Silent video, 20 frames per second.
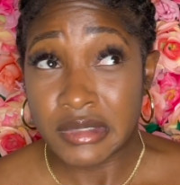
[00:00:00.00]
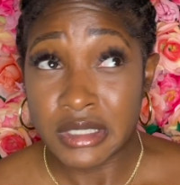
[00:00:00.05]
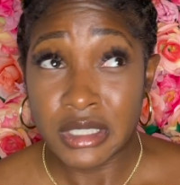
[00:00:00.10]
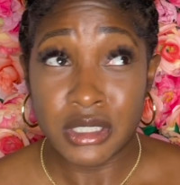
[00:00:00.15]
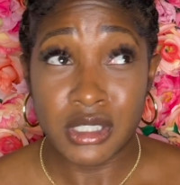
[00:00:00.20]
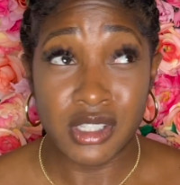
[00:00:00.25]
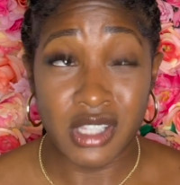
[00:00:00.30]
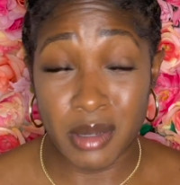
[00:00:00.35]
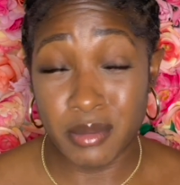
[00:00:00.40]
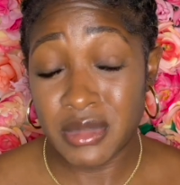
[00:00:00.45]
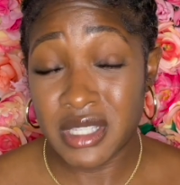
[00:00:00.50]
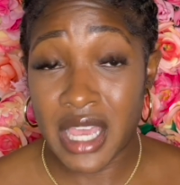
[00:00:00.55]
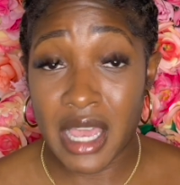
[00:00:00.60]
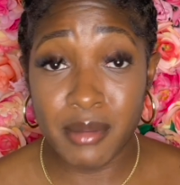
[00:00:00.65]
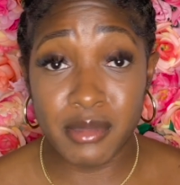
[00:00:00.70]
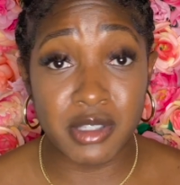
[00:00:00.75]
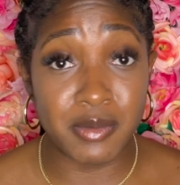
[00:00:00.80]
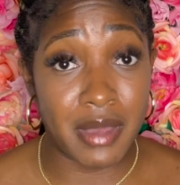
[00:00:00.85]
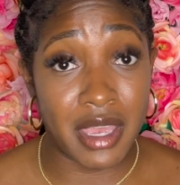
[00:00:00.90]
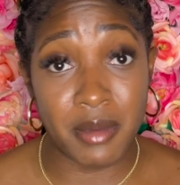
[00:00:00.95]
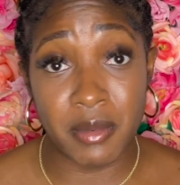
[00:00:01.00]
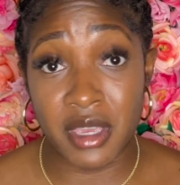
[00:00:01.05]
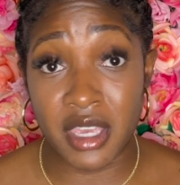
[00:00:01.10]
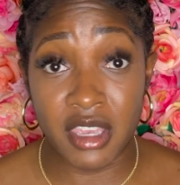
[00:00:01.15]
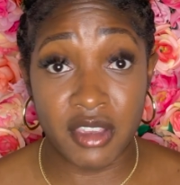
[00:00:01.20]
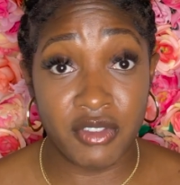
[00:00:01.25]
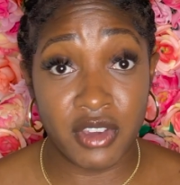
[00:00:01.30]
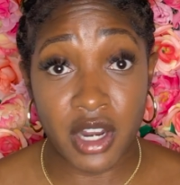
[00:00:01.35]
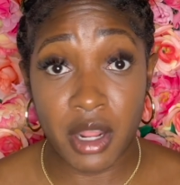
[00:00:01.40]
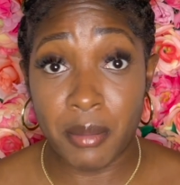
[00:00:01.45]
Sometimes maybe
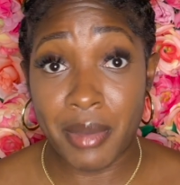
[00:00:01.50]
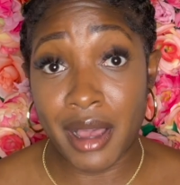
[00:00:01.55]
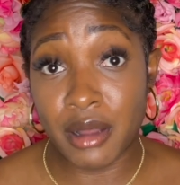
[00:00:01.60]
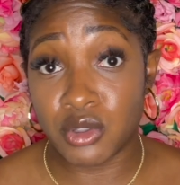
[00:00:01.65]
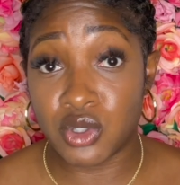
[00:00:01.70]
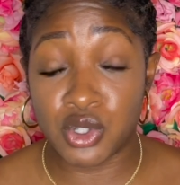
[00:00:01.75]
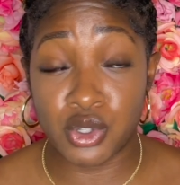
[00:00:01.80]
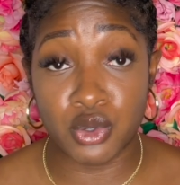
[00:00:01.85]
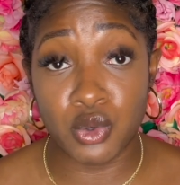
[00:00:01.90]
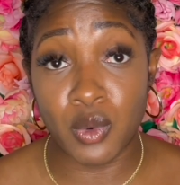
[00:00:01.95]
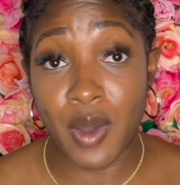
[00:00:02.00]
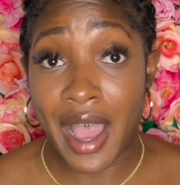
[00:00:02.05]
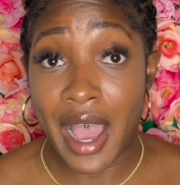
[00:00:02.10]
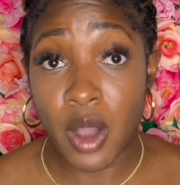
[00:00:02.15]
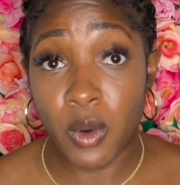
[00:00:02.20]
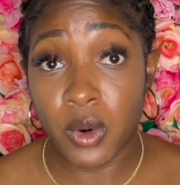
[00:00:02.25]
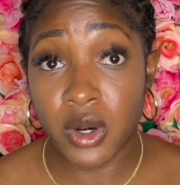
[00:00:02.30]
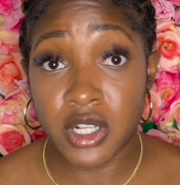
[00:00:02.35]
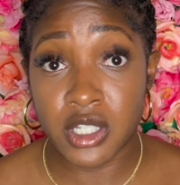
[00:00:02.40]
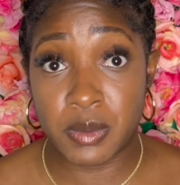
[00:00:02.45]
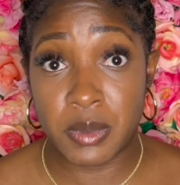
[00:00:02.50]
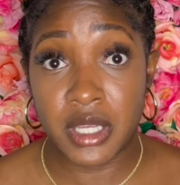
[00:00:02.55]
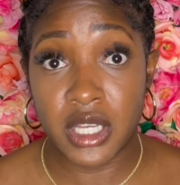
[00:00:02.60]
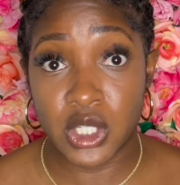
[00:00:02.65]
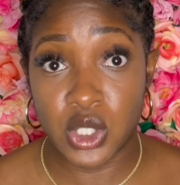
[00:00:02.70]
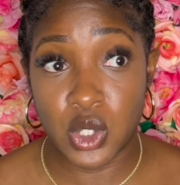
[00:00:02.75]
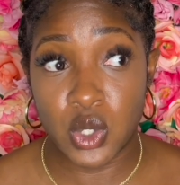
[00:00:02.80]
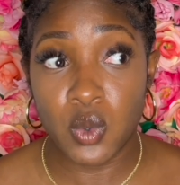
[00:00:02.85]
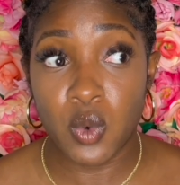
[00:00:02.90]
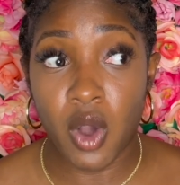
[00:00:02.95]
even about 2 hours,
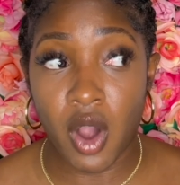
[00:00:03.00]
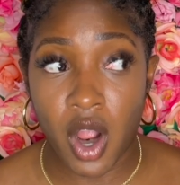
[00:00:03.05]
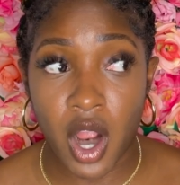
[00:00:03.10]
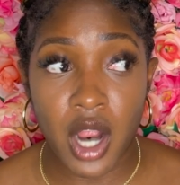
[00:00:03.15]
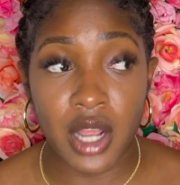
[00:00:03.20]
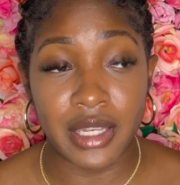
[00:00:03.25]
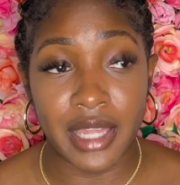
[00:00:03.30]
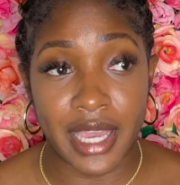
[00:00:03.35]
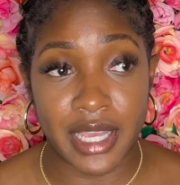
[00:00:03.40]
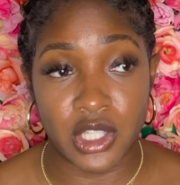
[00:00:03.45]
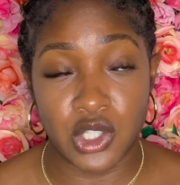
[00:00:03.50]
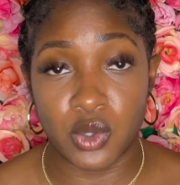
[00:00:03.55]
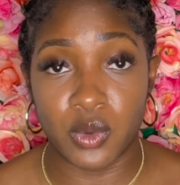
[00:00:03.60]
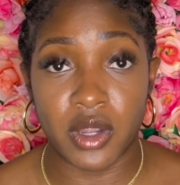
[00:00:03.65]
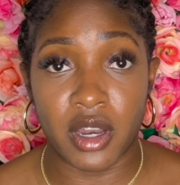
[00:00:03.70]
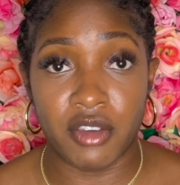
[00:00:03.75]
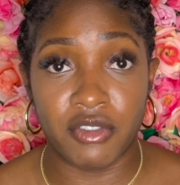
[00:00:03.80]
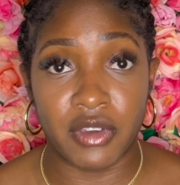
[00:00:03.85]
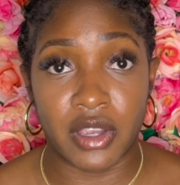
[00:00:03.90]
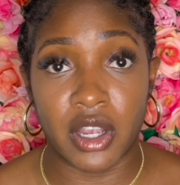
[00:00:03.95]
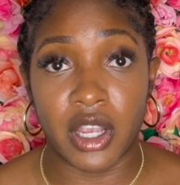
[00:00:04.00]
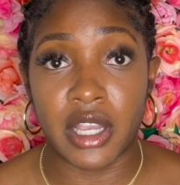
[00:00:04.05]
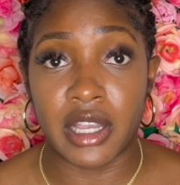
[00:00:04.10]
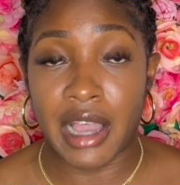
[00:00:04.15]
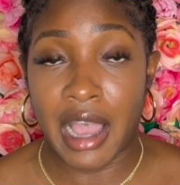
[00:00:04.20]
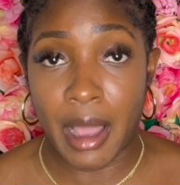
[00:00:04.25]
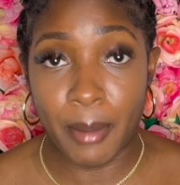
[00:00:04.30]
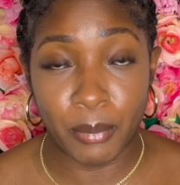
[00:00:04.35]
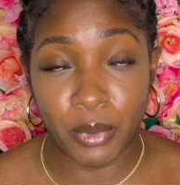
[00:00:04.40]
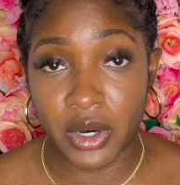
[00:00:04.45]
because you are like doing a very
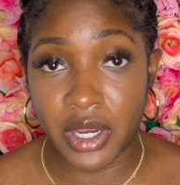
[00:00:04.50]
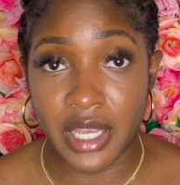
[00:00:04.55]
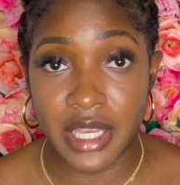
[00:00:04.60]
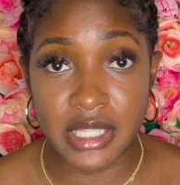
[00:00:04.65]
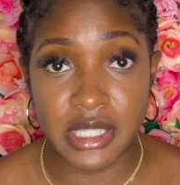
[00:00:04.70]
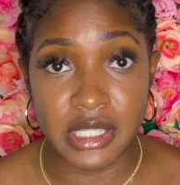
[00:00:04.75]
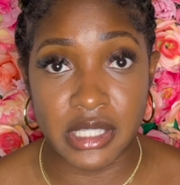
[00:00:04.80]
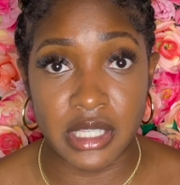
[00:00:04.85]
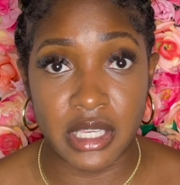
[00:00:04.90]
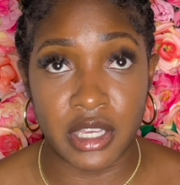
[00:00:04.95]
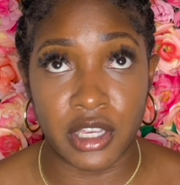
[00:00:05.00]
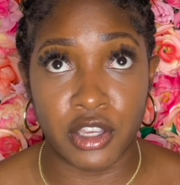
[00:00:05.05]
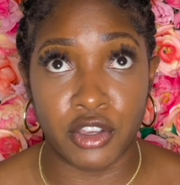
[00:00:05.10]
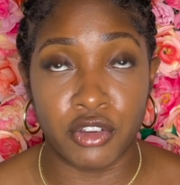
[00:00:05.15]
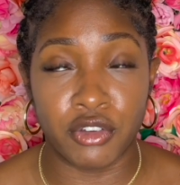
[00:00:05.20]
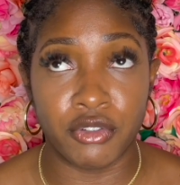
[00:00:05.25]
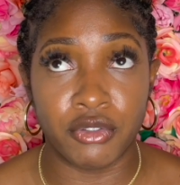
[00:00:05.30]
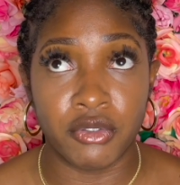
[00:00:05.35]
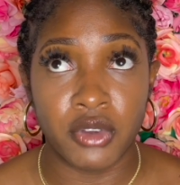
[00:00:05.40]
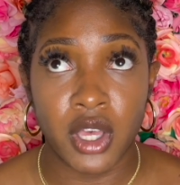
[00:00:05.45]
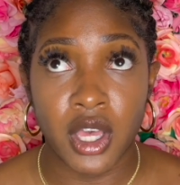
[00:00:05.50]
comprehensive